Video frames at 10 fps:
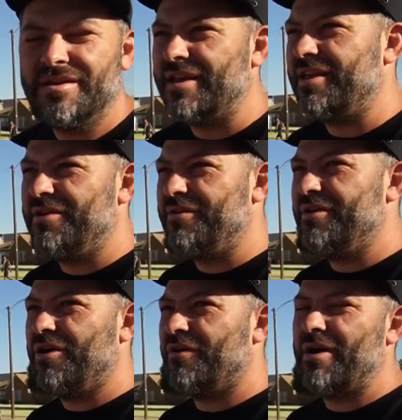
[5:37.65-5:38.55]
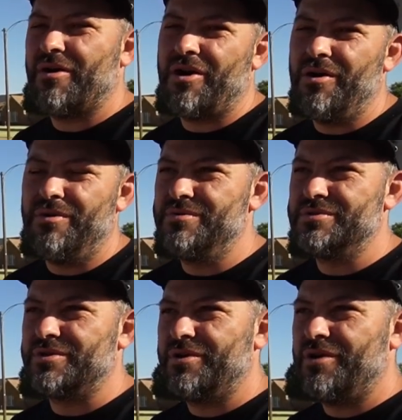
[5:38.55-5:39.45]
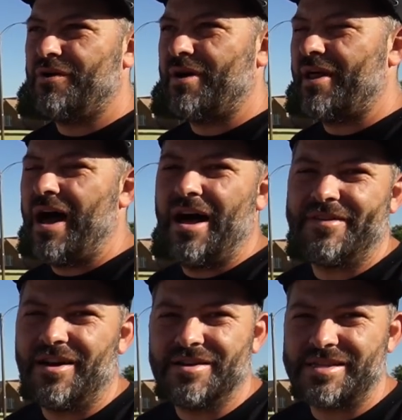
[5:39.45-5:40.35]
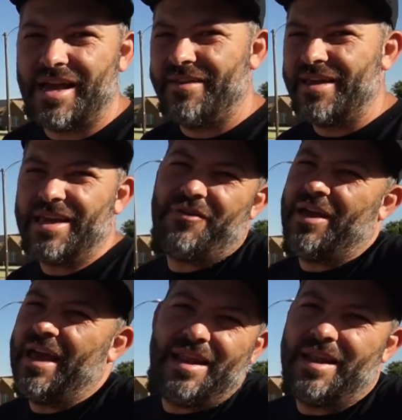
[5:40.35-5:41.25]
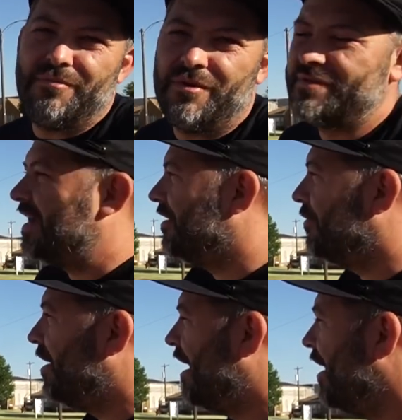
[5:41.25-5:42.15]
Like, you know, you go around cones or you go around a hot dog stand. Like if you hit it, it moves out of the way.